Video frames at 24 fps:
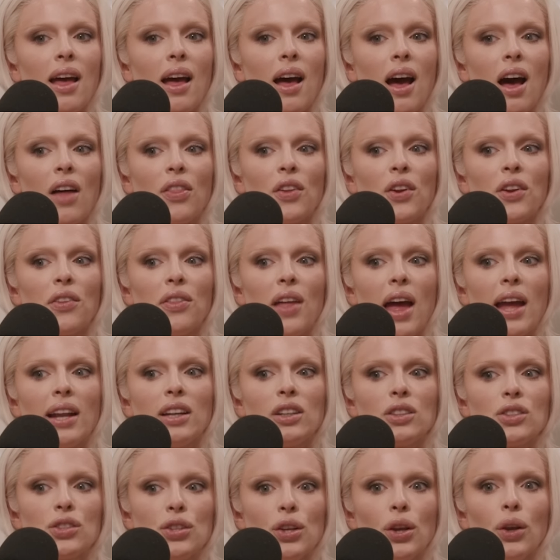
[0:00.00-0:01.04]
other
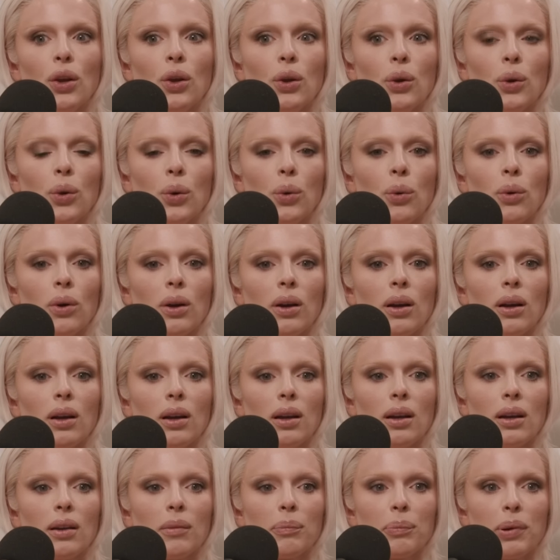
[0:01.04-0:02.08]
than to
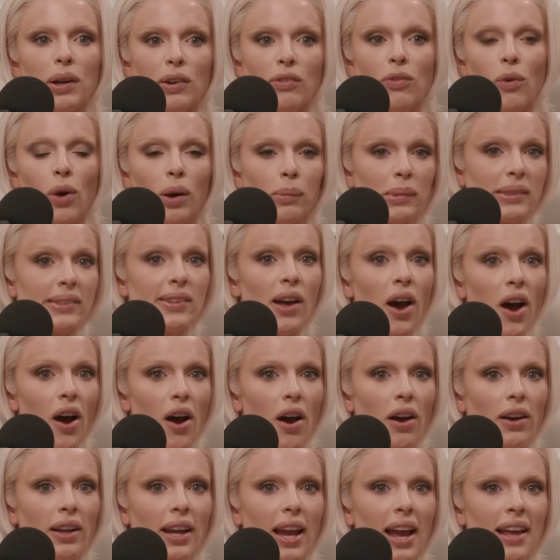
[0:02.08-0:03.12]
perform a
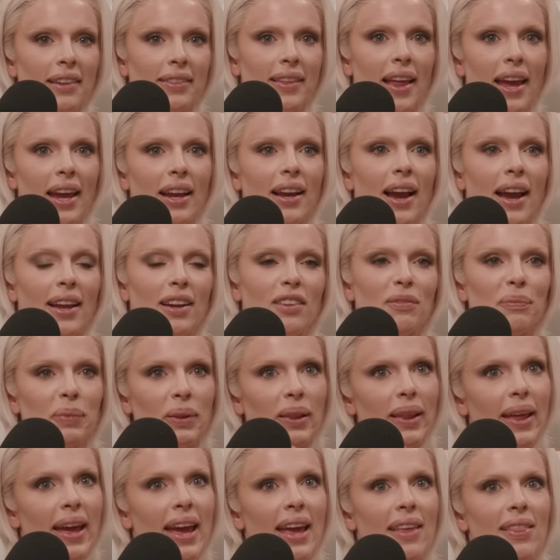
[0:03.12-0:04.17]
song and like kind of
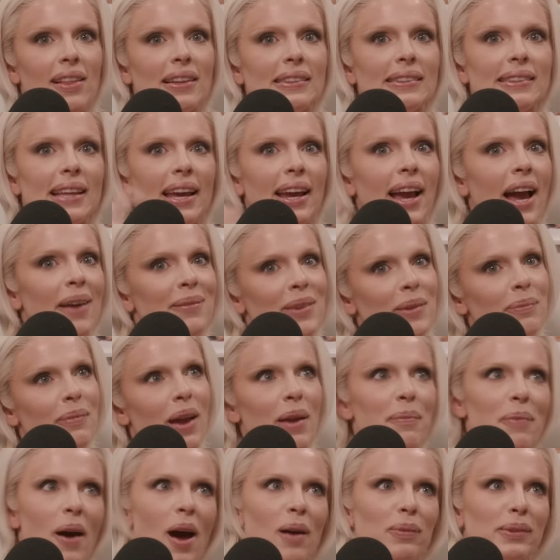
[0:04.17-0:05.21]
play this, like, I'm in my
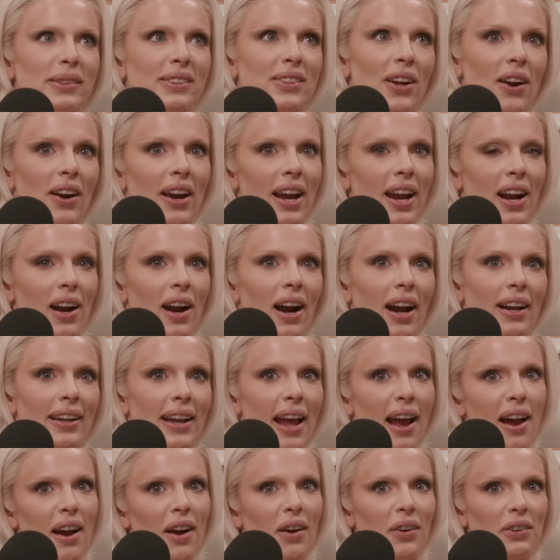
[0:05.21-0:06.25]
pop star era
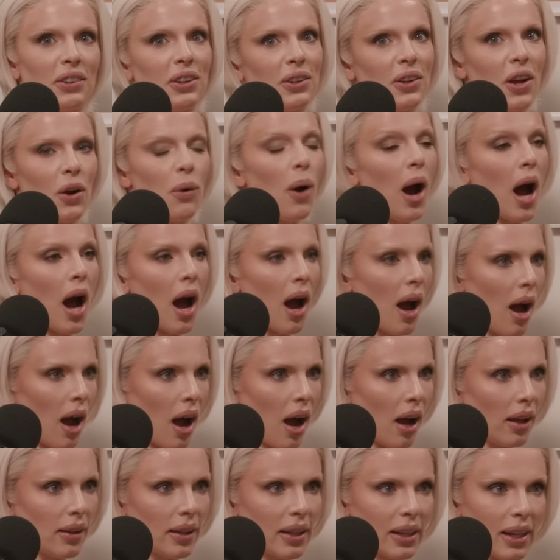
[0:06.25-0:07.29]
now, you know,
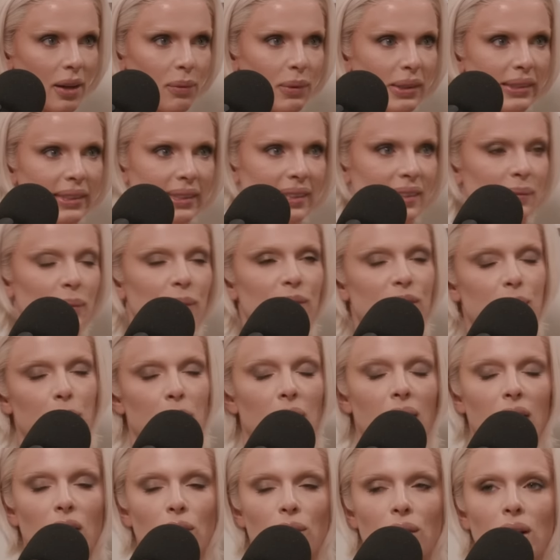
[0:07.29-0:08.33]
haha. Like, mm-hmm. it wasn't mm-hmm. supposed to be
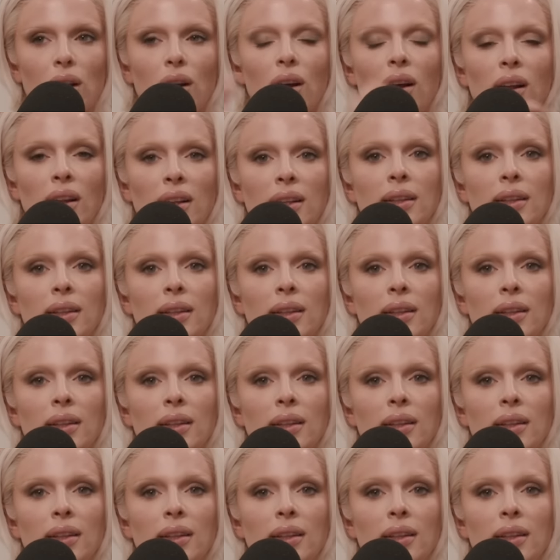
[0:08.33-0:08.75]
like real.